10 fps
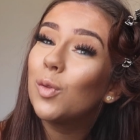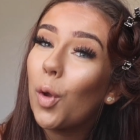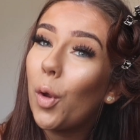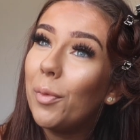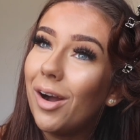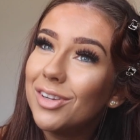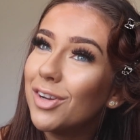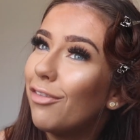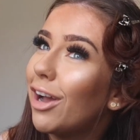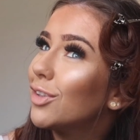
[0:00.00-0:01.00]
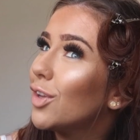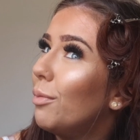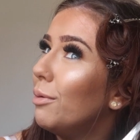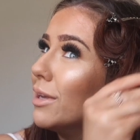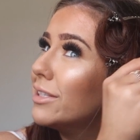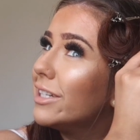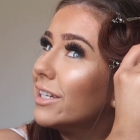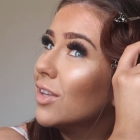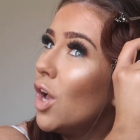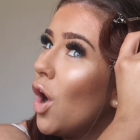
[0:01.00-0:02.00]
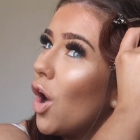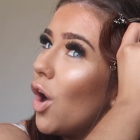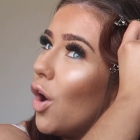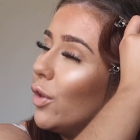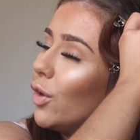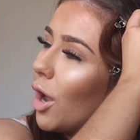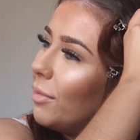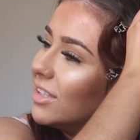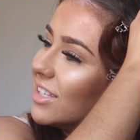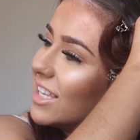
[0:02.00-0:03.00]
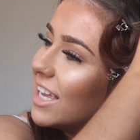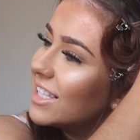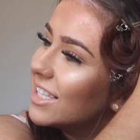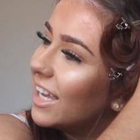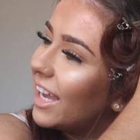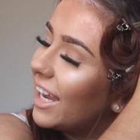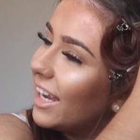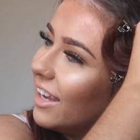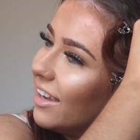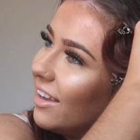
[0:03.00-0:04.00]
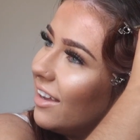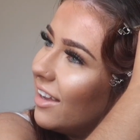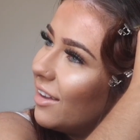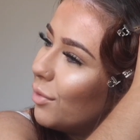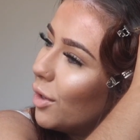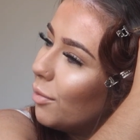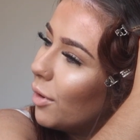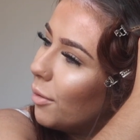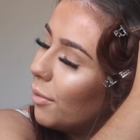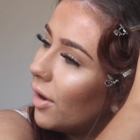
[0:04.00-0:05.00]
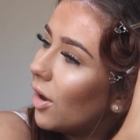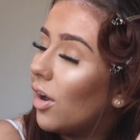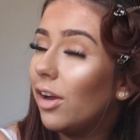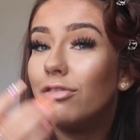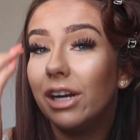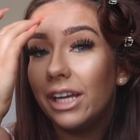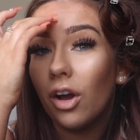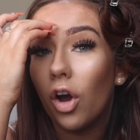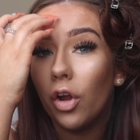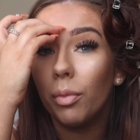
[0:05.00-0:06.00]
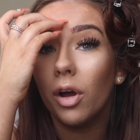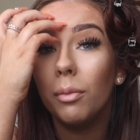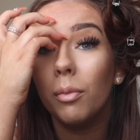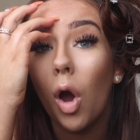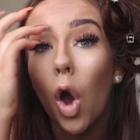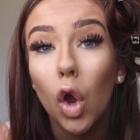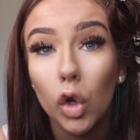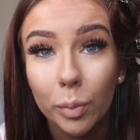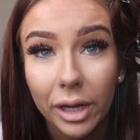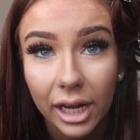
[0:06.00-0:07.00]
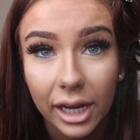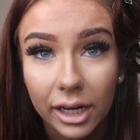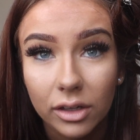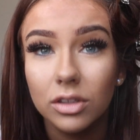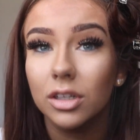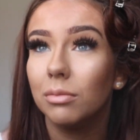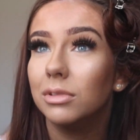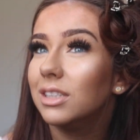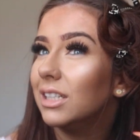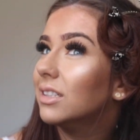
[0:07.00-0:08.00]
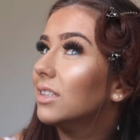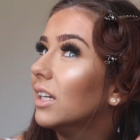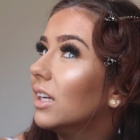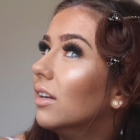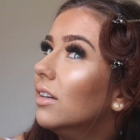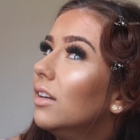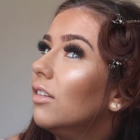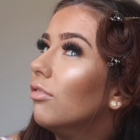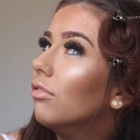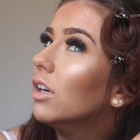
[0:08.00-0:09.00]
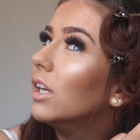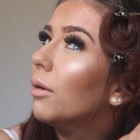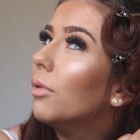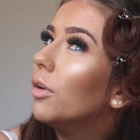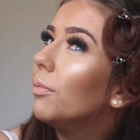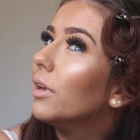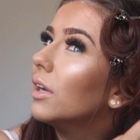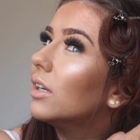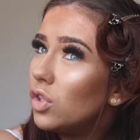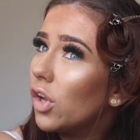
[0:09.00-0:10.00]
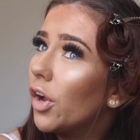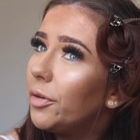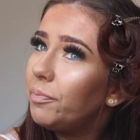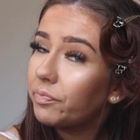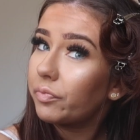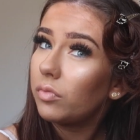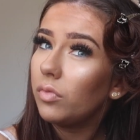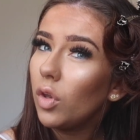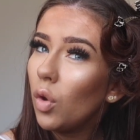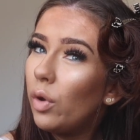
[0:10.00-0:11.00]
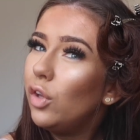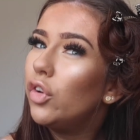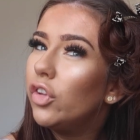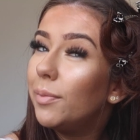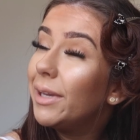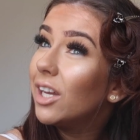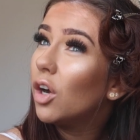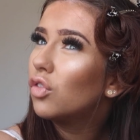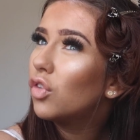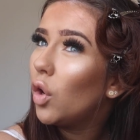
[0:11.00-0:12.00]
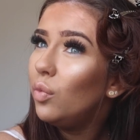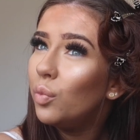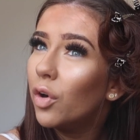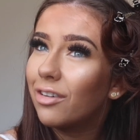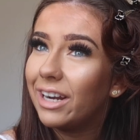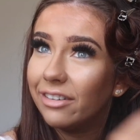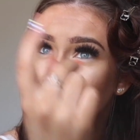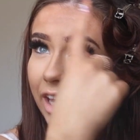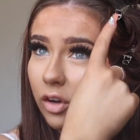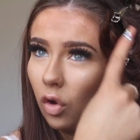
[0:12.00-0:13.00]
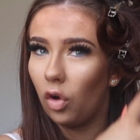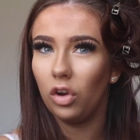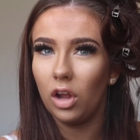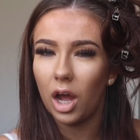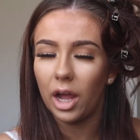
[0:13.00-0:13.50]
so much. I've had so many messages. Oh, you coming to Sitsy? Blah blah blah. I really hope. I'm hoping to come to Sitsy. Really am hoping. So when you're doing the pin curls, don't worry if they're not